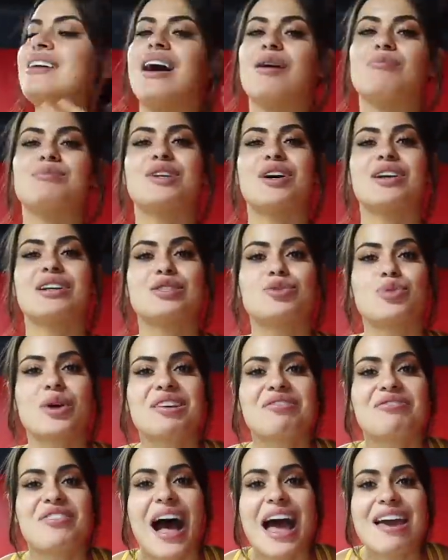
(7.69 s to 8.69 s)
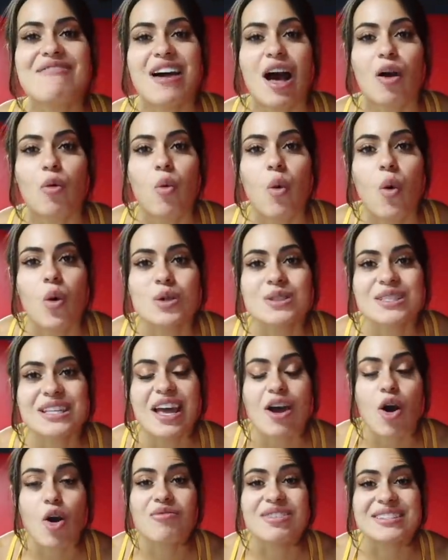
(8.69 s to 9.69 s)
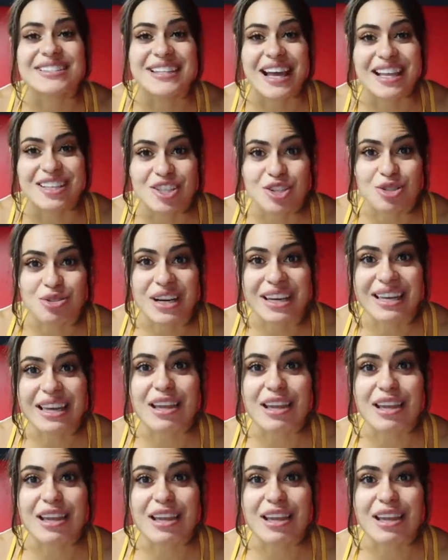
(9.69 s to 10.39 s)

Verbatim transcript: I'm turning 25, a quarter of a century.